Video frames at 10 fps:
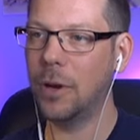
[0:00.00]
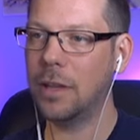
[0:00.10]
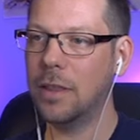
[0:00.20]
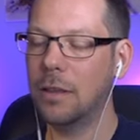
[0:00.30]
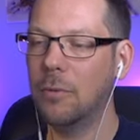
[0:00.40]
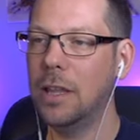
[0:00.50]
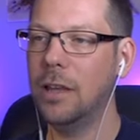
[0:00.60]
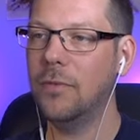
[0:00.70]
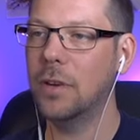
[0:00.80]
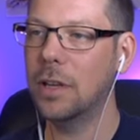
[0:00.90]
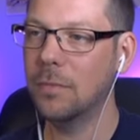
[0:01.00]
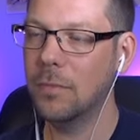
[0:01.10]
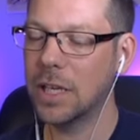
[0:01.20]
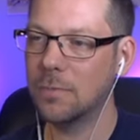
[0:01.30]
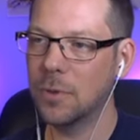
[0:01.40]
But I think the way they've done it
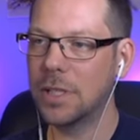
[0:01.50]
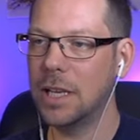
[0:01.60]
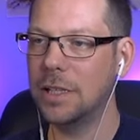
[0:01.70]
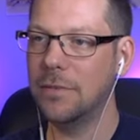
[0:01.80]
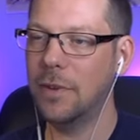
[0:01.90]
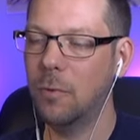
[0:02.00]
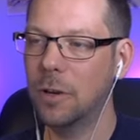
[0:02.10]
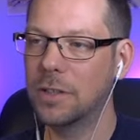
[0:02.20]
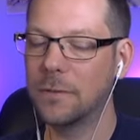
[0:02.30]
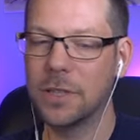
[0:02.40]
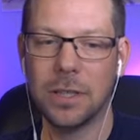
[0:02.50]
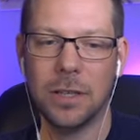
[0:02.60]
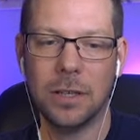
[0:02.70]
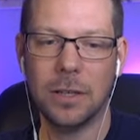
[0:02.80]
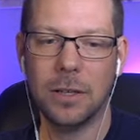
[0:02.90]
makes more sense if it works for us.
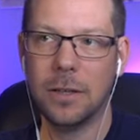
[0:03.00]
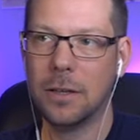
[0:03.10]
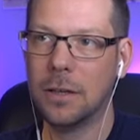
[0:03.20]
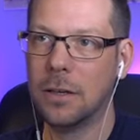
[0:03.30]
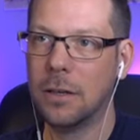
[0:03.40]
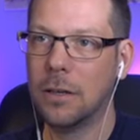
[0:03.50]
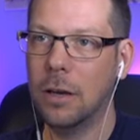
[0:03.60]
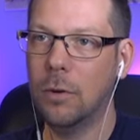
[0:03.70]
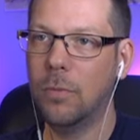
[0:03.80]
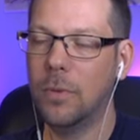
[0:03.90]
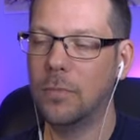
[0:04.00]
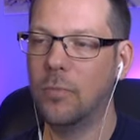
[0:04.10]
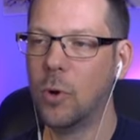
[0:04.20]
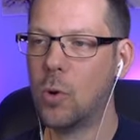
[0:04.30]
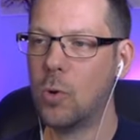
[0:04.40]
Oh,
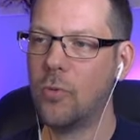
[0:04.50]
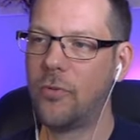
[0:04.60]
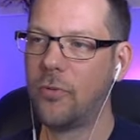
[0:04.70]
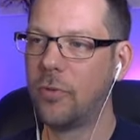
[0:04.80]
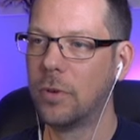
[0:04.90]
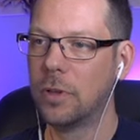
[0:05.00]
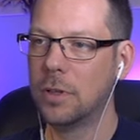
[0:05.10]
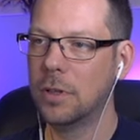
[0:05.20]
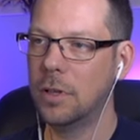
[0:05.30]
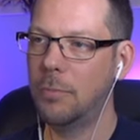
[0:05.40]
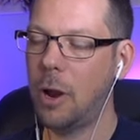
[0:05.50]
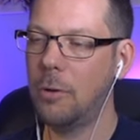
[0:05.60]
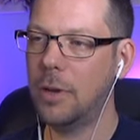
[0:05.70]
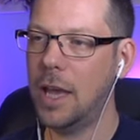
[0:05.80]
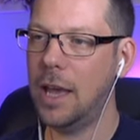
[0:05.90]
oof. You
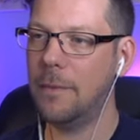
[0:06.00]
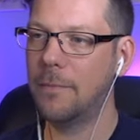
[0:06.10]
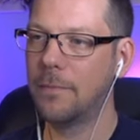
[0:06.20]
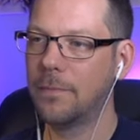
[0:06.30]
broke it.